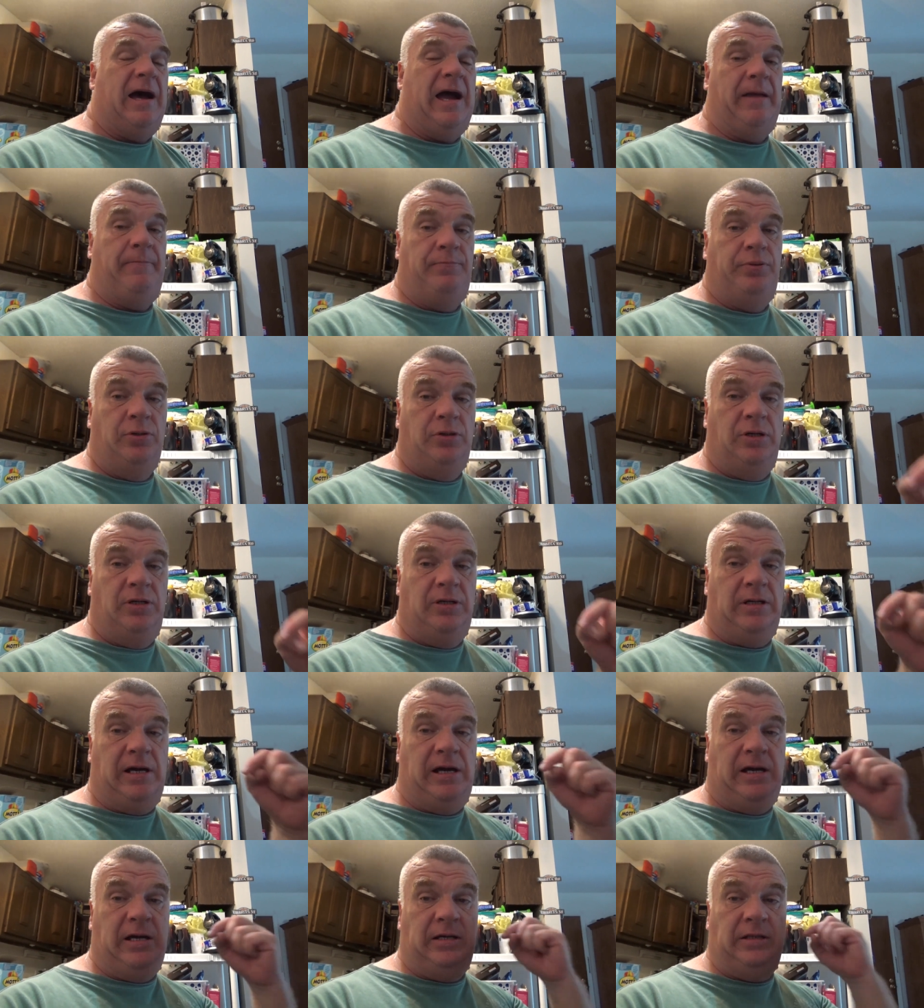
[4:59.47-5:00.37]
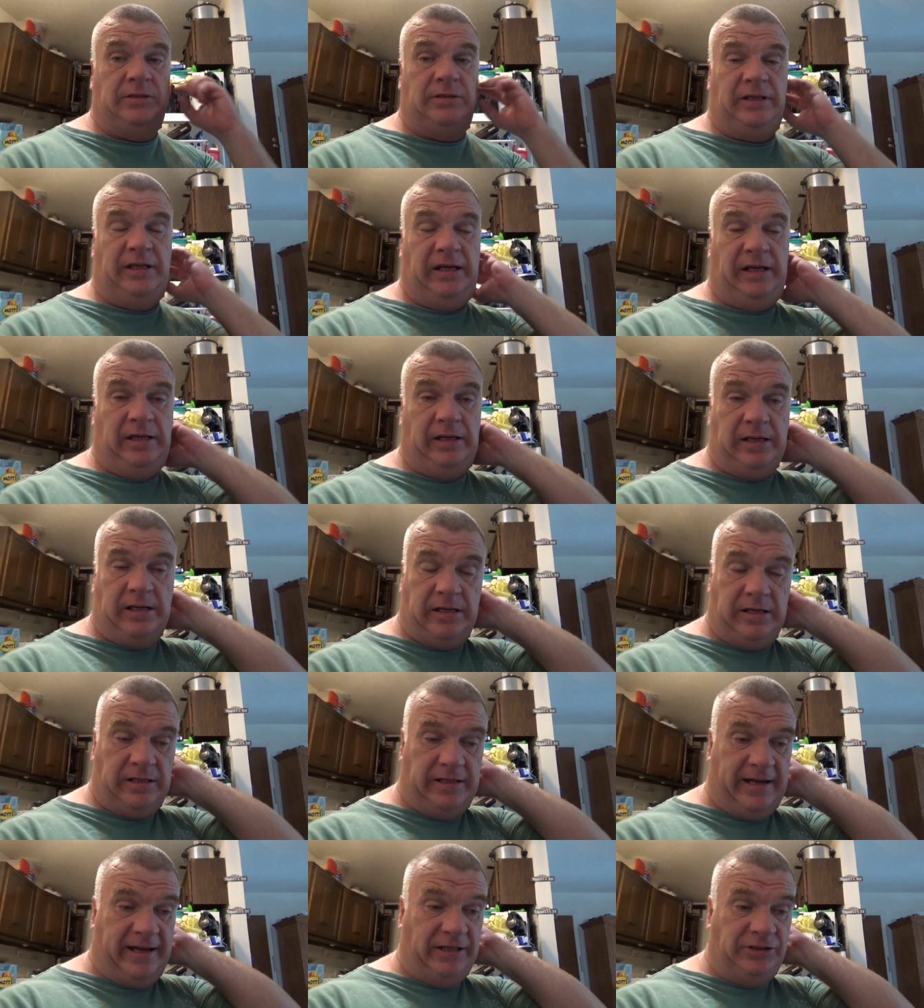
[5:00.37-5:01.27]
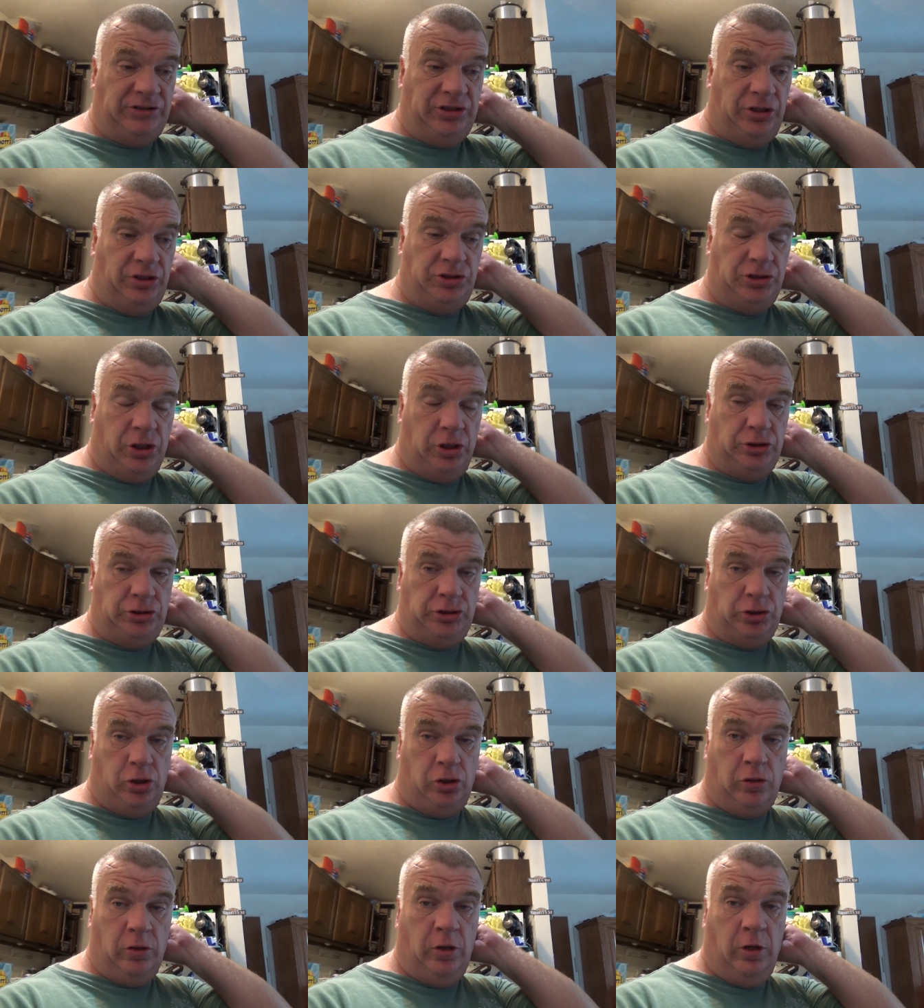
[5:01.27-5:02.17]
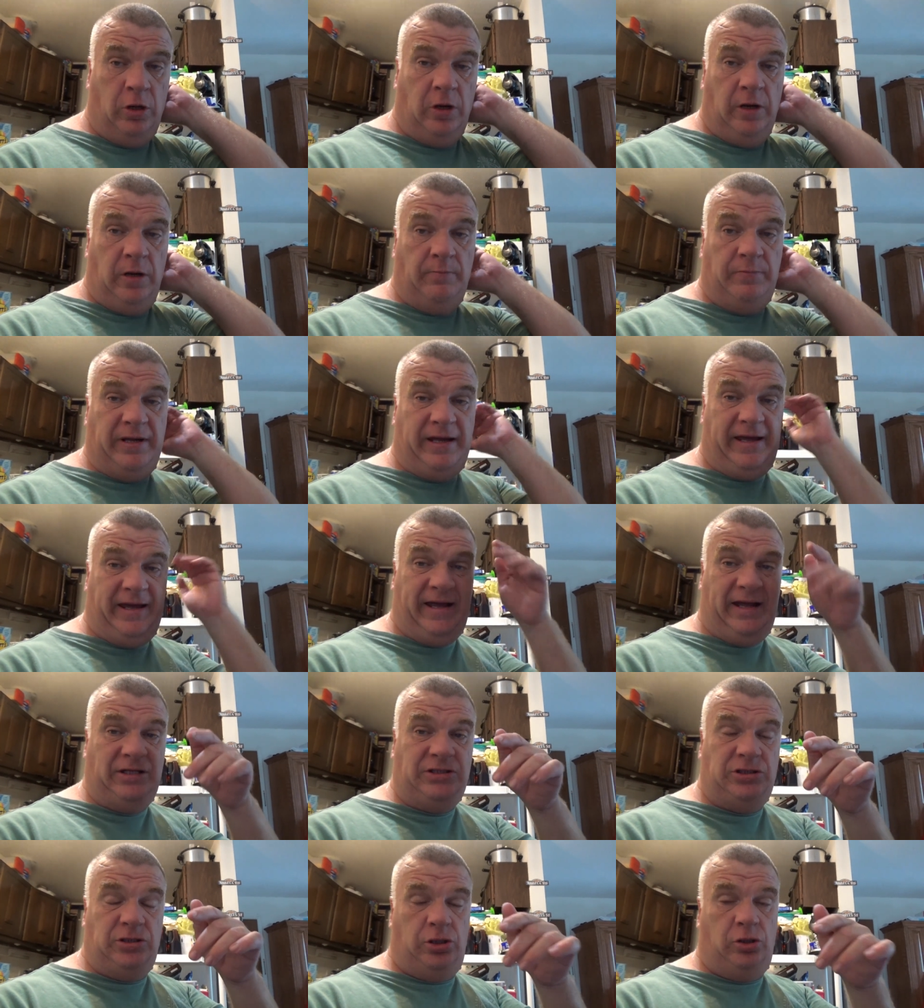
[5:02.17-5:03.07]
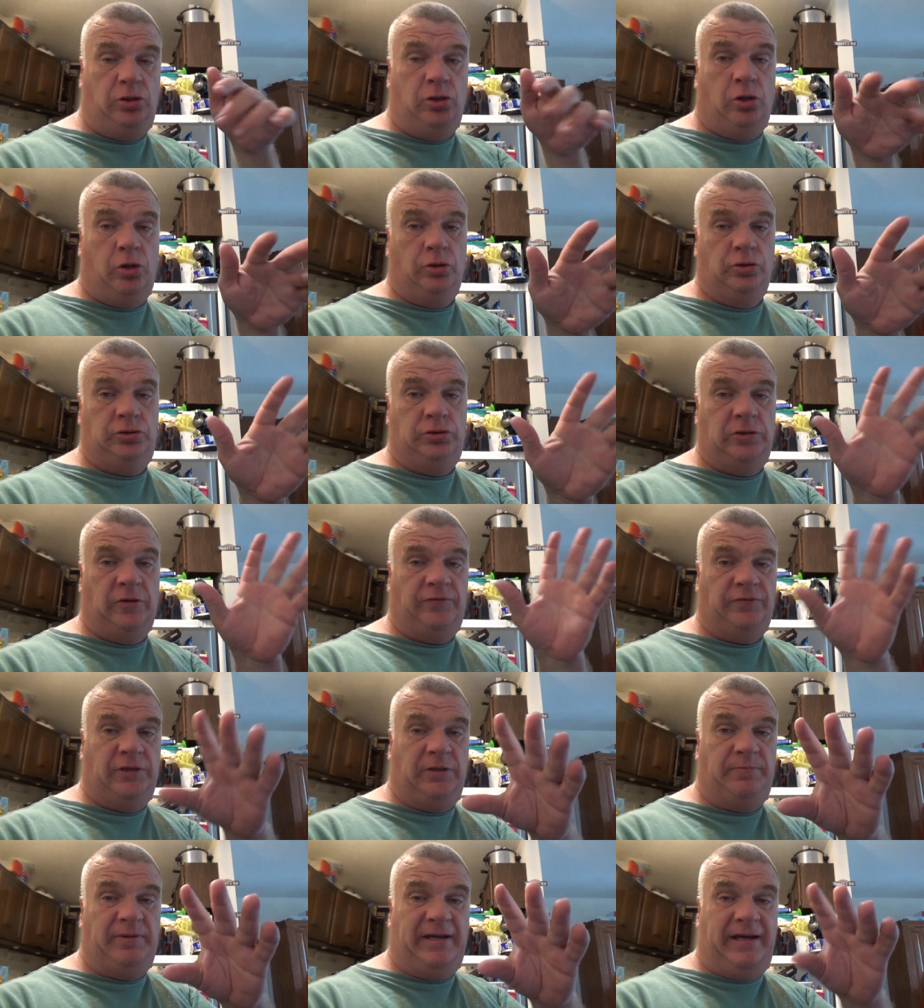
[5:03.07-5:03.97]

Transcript: I put on the uh, Angie and Chuck Show page. You go to the front